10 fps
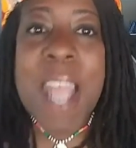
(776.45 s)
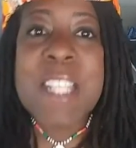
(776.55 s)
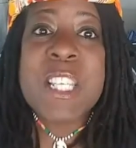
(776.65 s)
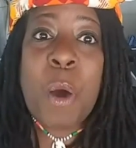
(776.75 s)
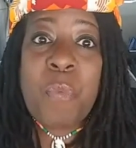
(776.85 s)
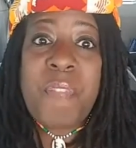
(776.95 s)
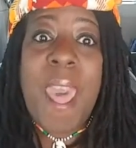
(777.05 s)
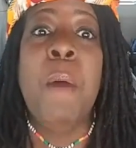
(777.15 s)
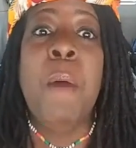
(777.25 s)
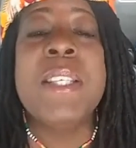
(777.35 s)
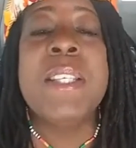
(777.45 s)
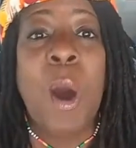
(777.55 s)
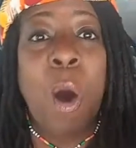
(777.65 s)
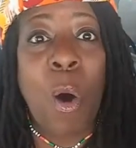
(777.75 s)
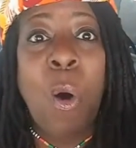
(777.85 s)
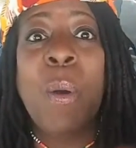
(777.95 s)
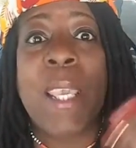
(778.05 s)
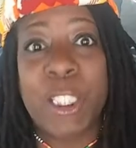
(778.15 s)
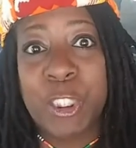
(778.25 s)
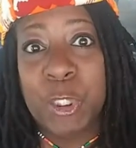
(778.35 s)
And so that was the whole
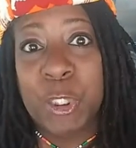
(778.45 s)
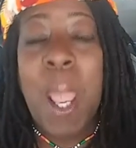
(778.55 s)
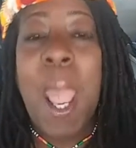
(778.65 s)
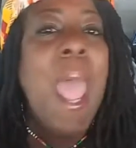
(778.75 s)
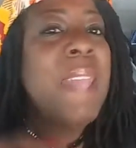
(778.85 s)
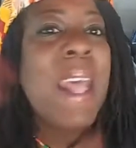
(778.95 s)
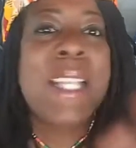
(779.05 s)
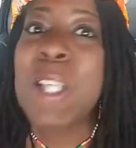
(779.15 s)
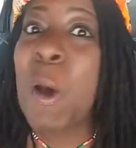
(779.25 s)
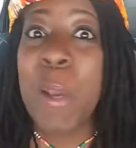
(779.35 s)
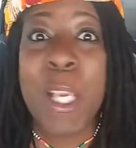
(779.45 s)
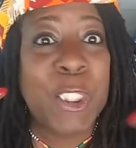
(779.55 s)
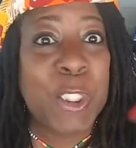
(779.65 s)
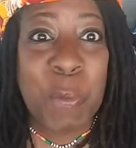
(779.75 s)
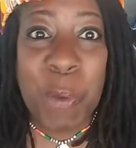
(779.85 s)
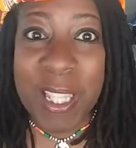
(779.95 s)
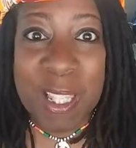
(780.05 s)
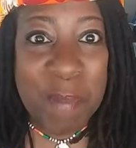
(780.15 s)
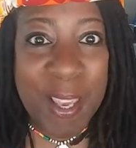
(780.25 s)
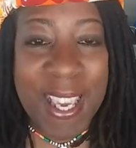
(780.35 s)
issue. And that's the whole issue
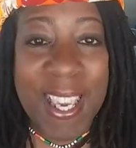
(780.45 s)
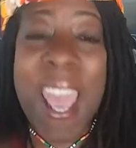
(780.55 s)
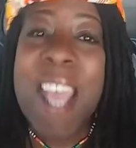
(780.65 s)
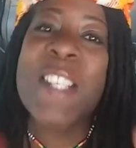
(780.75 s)
with me.